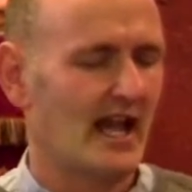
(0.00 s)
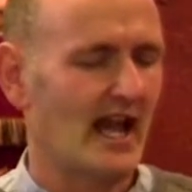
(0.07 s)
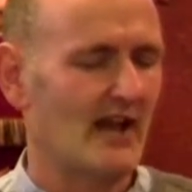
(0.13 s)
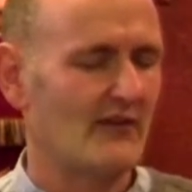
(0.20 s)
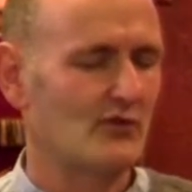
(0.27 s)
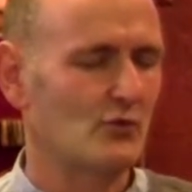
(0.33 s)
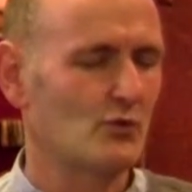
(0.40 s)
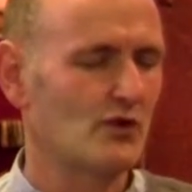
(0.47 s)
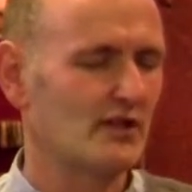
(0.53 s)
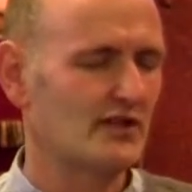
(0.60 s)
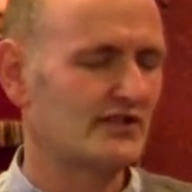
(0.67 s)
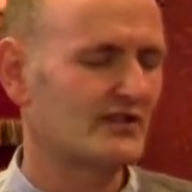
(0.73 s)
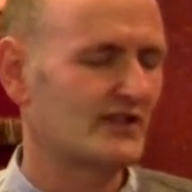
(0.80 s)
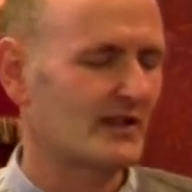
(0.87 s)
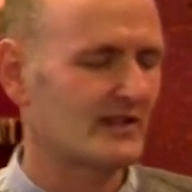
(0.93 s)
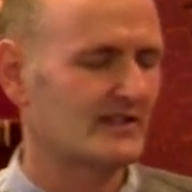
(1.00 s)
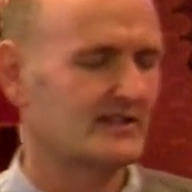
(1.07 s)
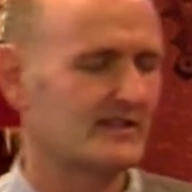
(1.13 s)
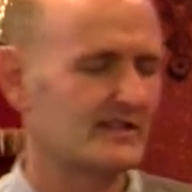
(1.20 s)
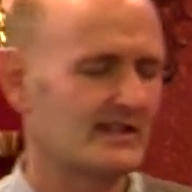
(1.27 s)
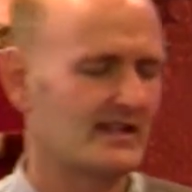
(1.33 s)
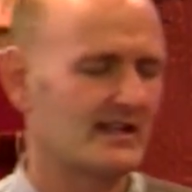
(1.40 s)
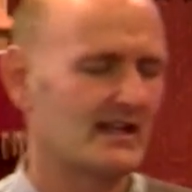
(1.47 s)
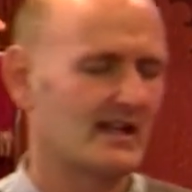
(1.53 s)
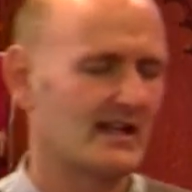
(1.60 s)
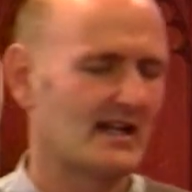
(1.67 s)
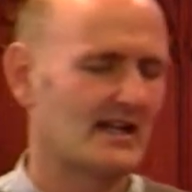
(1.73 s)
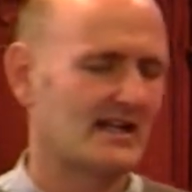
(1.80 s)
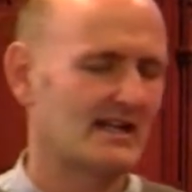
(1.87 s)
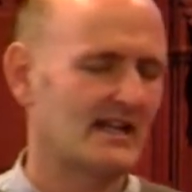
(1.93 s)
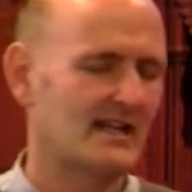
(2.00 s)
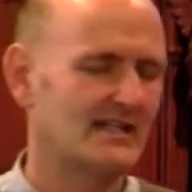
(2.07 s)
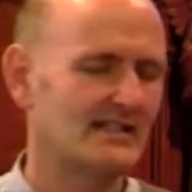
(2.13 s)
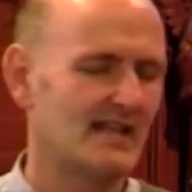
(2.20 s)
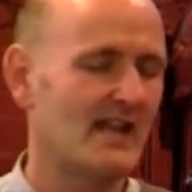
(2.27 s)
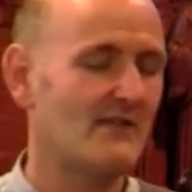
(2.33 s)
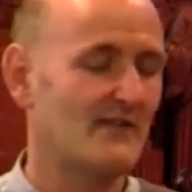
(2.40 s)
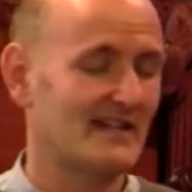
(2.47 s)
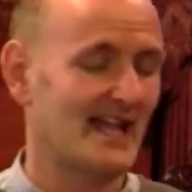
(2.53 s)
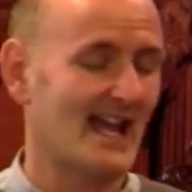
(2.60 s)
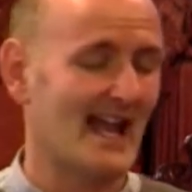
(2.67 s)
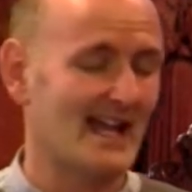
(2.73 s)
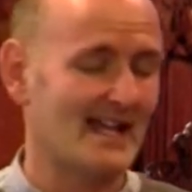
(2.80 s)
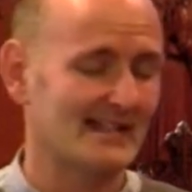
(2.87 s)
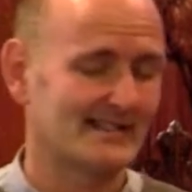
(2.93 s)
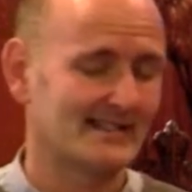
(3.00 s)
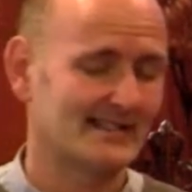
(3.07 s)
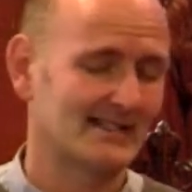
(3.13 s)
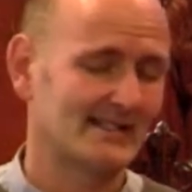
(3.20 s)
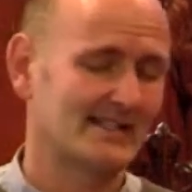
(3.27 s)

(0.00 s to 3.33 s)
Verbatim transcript: and the words that King David had.